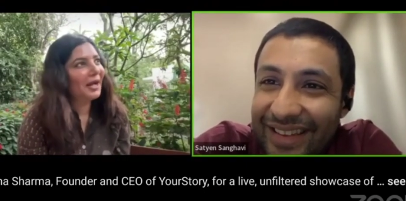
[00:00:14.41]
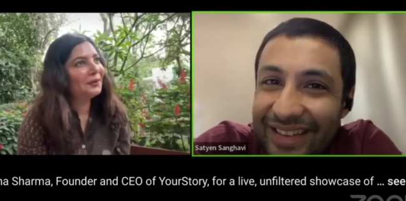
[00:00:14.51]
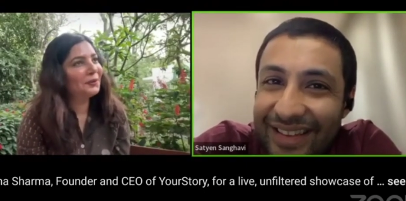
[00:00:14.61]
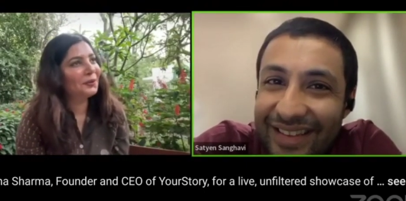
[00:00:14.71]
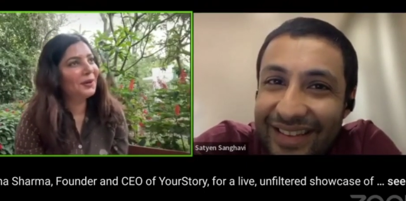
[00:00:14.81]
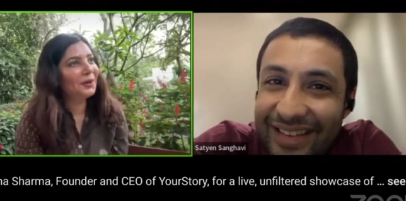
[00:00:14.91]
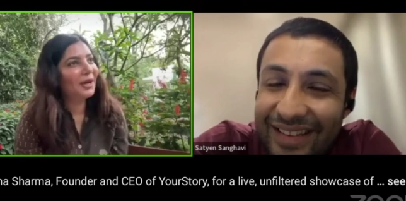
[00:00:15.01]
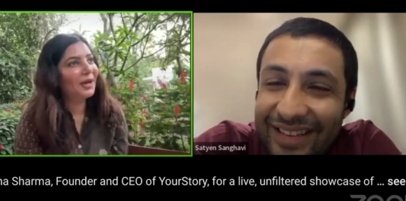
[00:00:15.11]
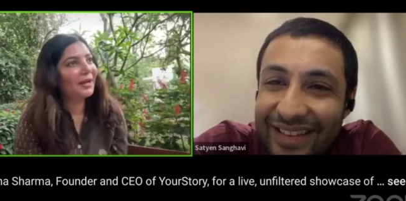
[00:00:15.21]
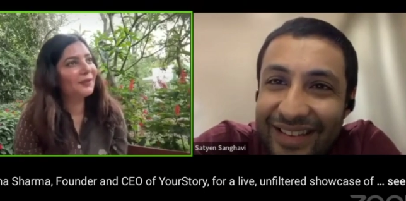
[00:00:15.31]
Speaker 1: I don't know,
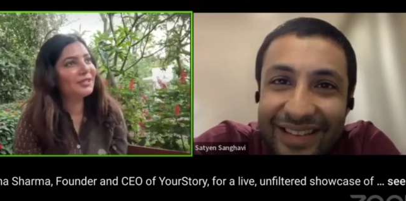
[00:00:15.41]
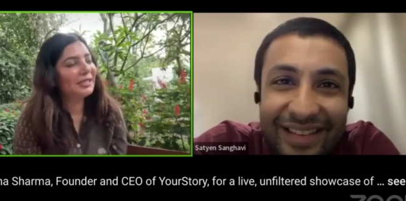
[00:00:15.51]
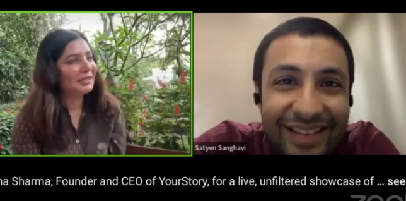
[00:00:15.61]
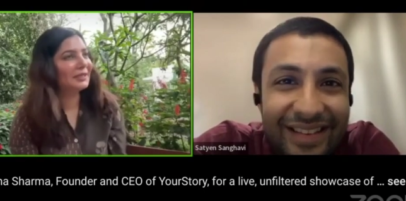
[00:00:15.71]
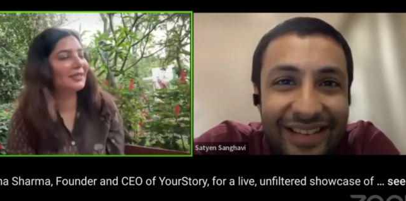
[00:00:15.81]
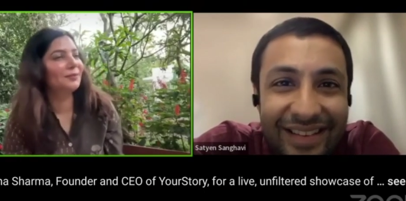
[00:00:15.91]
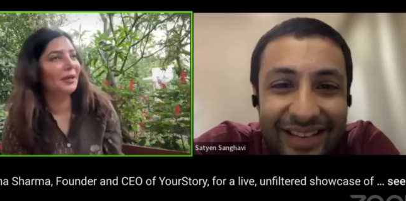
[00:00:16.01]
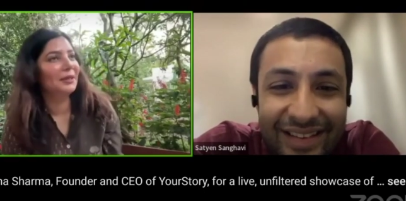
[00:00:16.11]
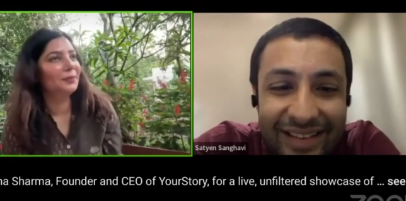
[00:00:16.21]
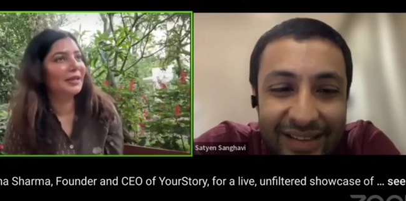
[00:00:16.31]
I've seen it in
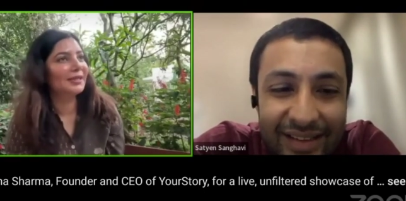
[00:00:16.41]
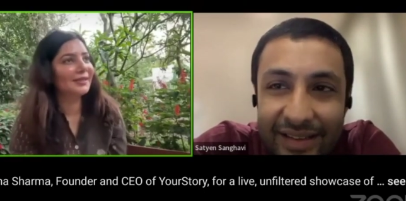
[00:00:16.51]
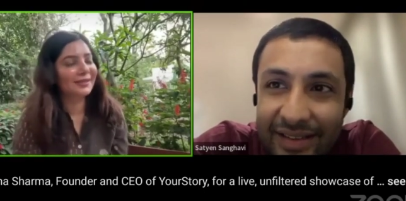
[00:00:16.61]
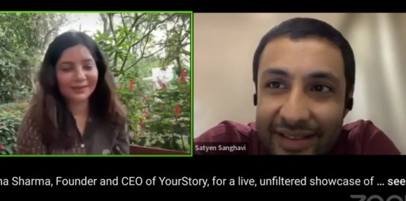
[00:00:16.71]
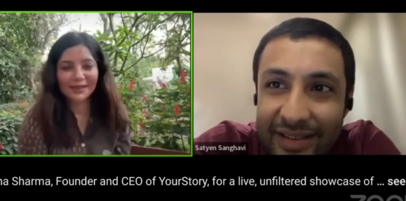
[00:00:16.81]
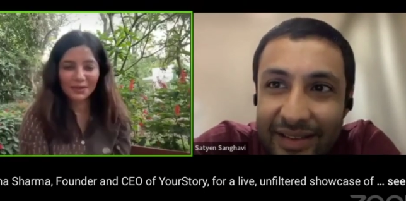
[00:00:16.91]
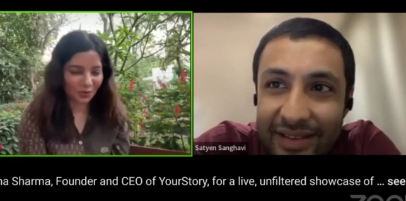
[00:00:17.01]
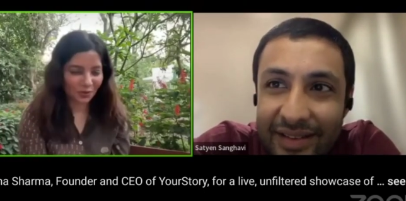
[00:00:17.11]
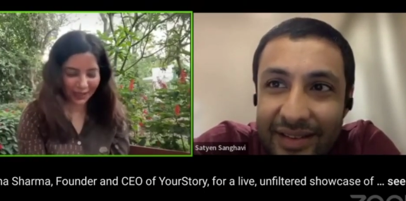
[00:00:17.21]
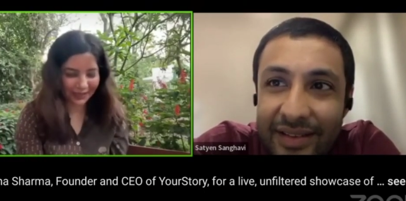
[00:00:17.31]
many places.
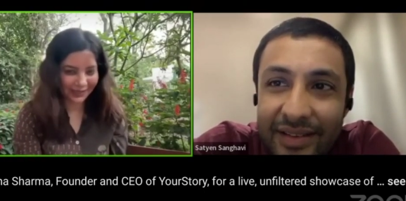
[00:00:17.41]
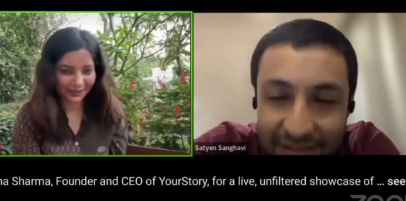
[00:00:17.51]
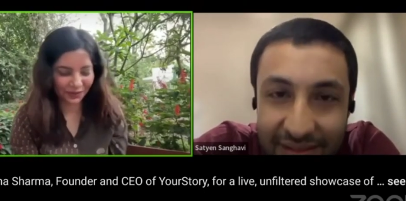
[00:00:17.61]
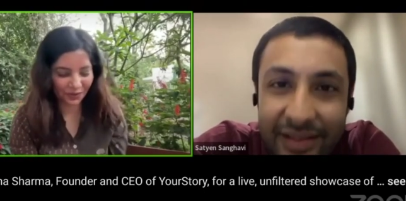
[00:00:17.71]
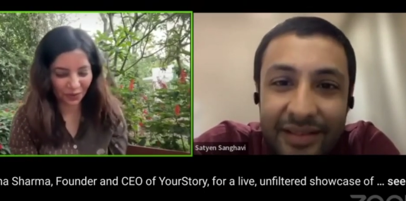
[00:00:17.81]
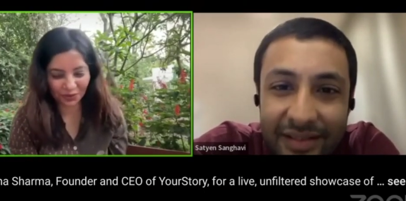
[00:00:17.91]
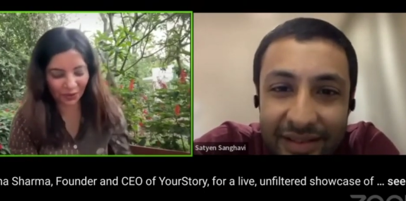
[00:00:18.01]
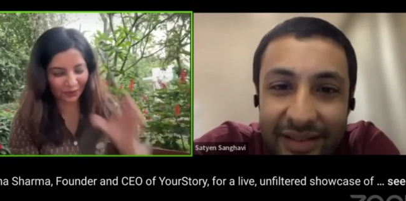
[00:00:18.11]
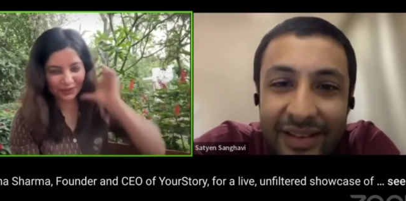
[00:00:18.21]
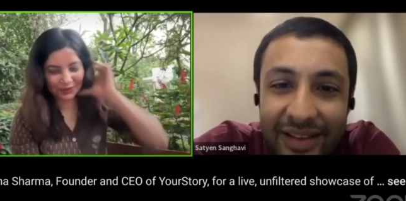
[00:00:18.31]
So tell us your
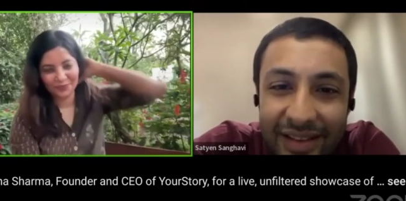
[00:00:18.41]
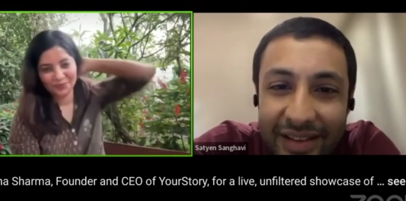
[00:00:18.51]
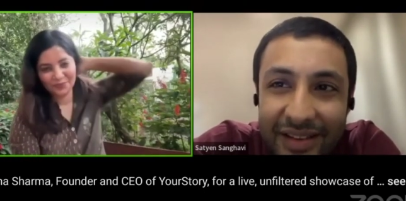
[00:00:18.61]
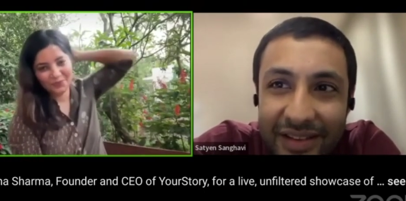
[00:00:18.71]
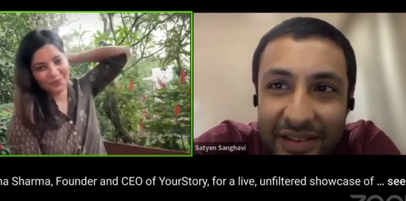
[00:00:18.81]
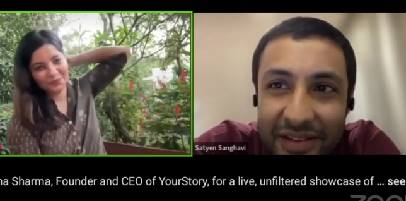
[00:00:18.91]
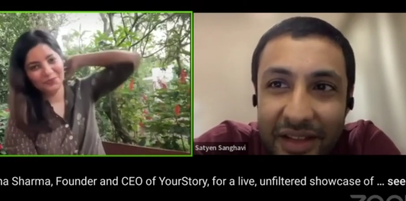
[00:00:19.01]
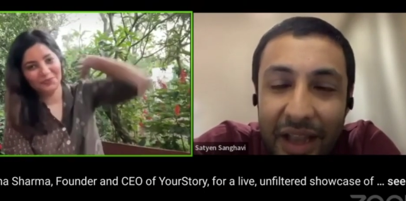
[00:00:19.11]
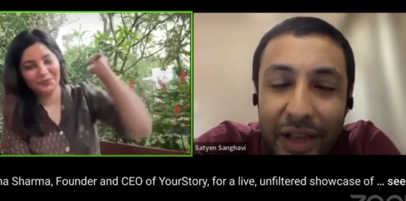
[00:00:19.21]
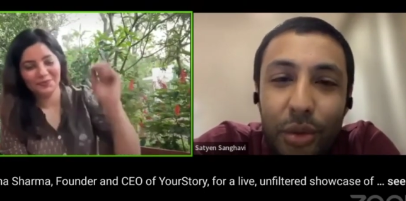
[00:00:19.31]
story.
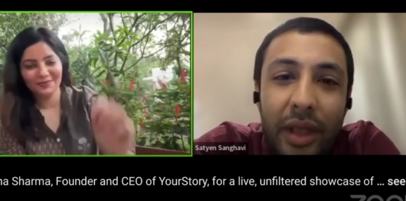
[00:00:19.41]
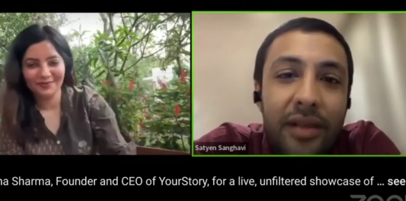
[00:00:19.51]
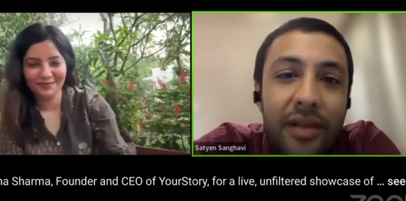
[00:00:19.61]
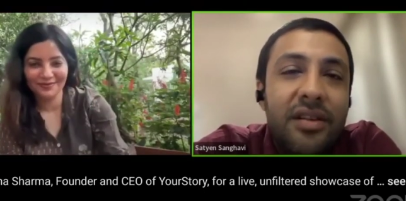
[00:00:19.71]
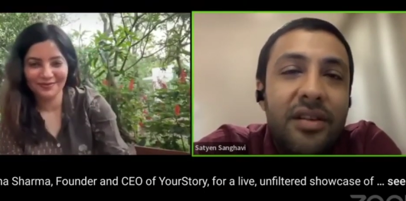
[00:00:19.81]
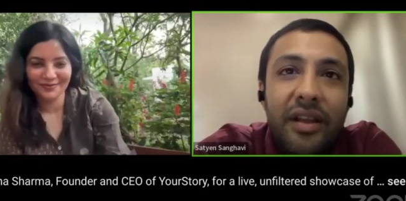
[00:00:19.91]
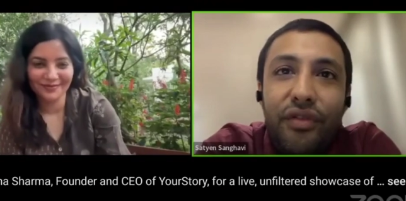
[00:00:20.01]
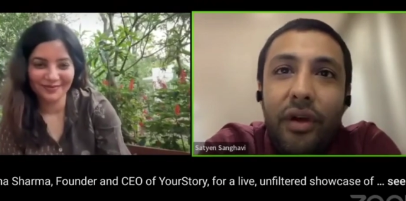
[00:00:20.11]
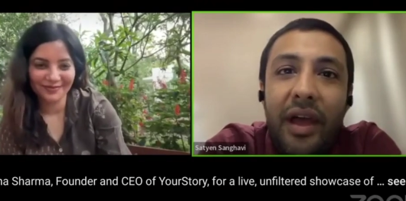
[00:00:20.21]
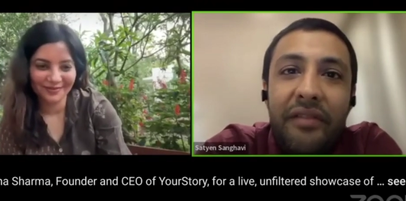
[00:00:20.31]
Speaker 2: Thank you. Thanks,
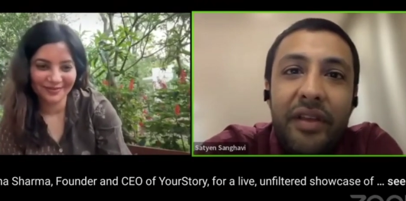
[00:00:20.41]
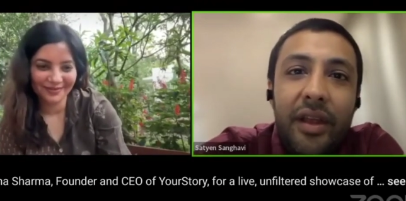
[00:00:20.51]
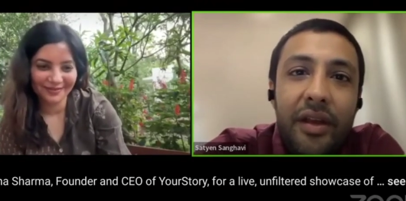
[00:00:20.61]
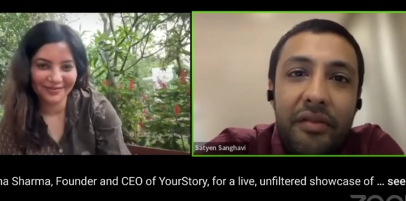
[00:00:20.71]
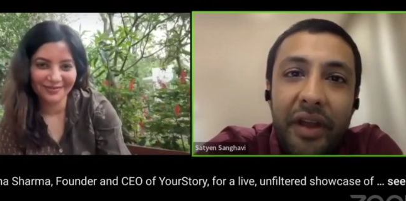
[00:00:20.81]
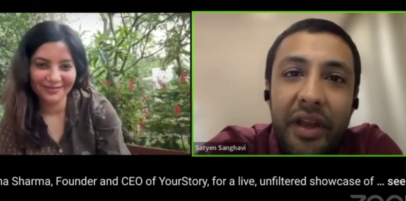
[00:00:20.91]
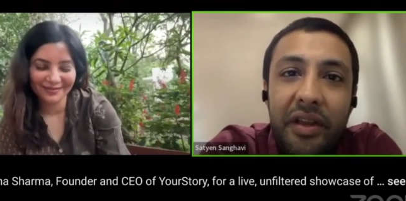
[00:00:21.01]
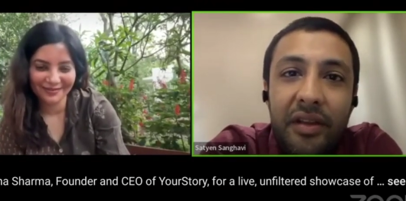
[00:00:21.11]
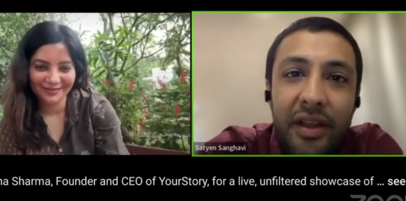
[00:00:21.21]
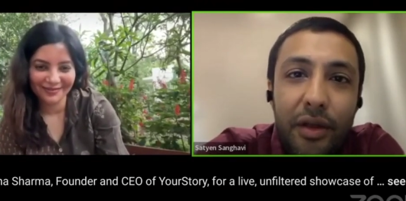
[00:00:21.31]
Shraddha, for having and
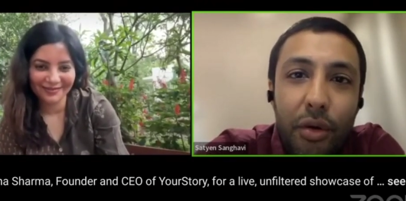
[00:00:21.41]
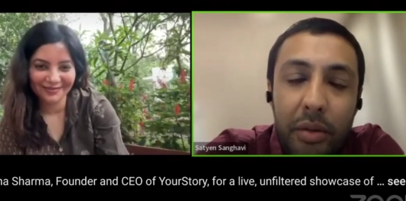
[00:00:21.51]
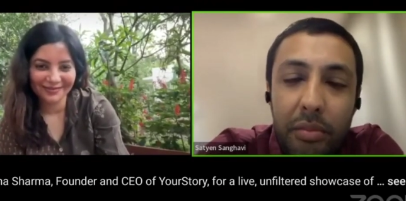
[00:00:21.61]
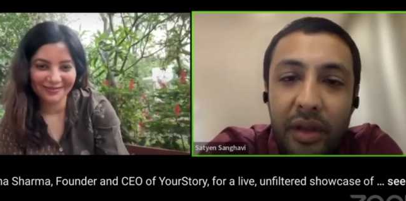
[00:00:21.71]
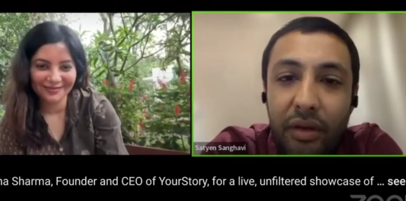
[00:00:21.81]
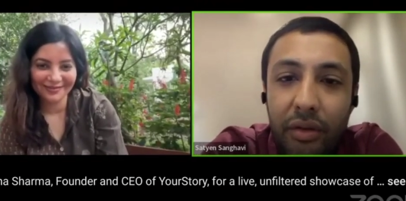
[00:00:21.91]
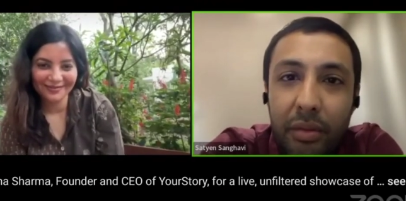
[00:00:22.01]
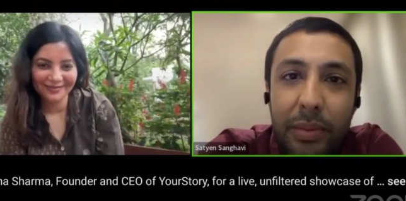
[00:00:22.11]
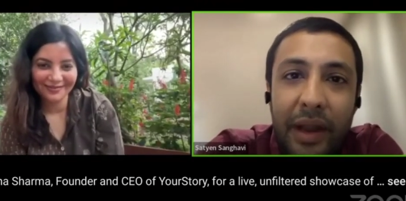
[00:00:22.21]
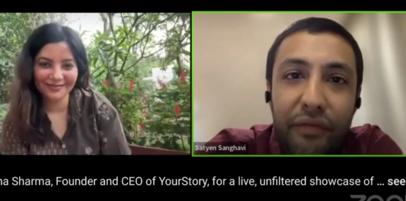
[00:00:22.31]
inviting Regrow and me
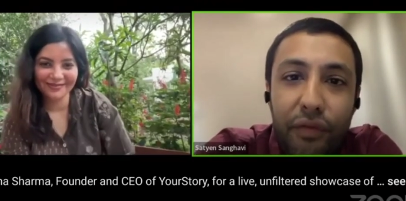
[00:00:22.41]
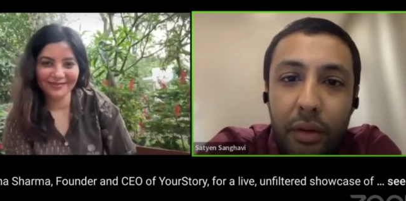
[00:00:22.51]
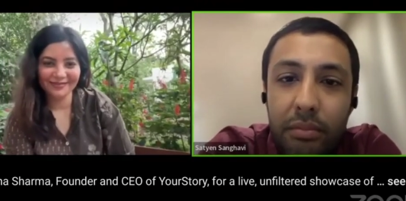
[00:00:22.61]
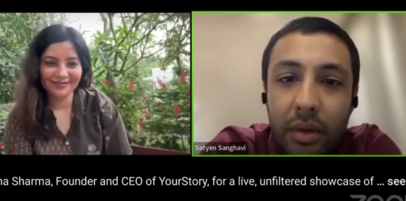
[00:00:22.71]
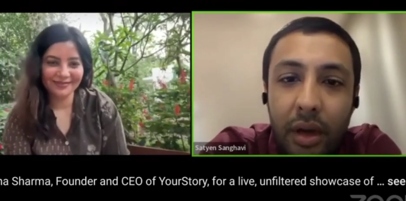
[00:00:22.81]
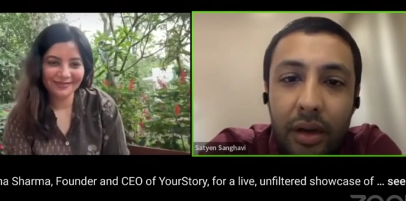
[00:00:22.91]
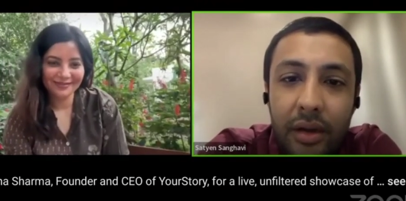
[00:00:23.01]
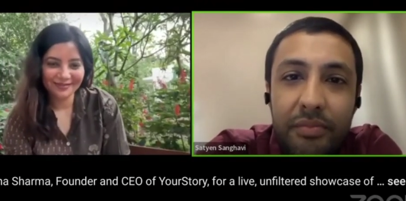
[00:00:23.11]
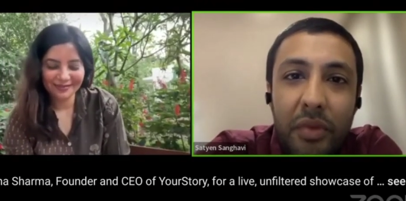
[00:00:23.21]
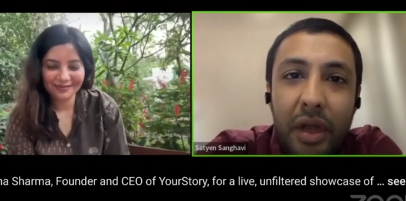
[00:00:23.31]
on the platform.
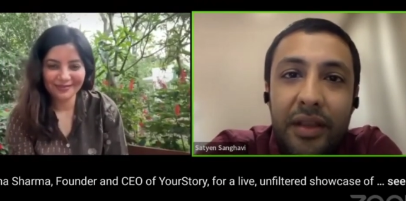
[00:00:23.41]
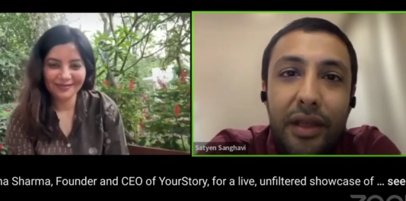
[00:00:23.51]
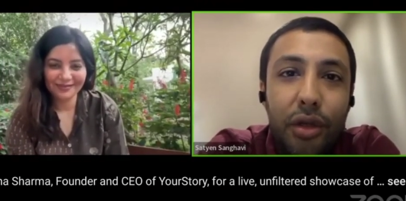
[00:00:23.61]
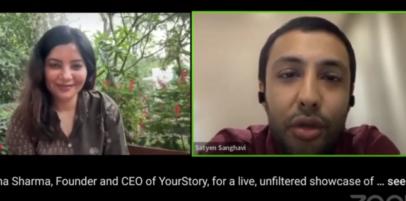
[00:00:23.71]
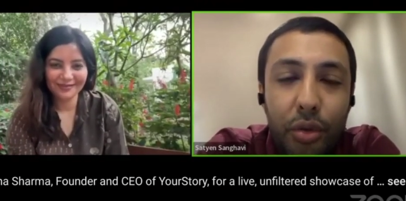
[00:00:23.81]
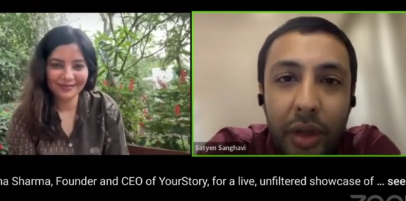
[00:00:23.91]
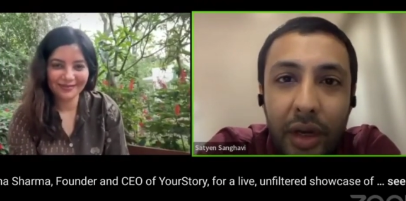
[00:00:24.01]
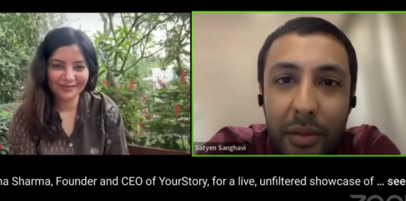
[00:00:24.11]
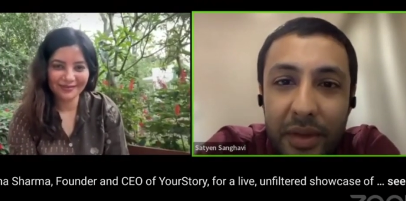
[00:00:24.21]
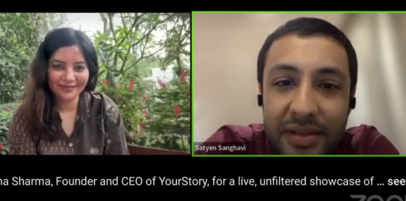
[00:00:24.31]
Uh, I think you're
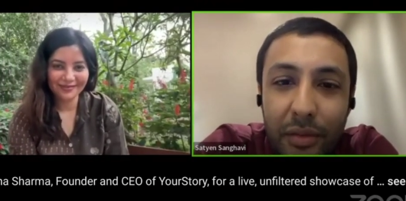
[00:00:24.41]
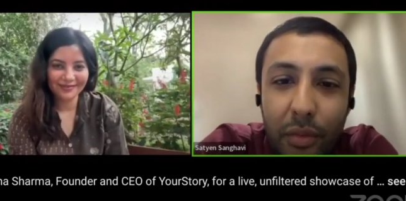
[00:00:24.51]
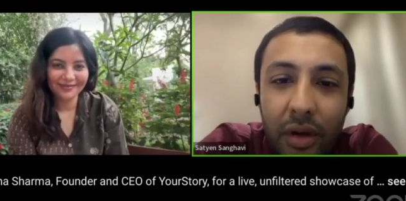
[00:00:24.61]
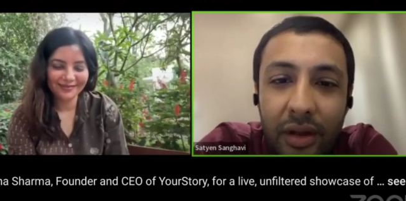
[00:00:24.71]
doing an amazing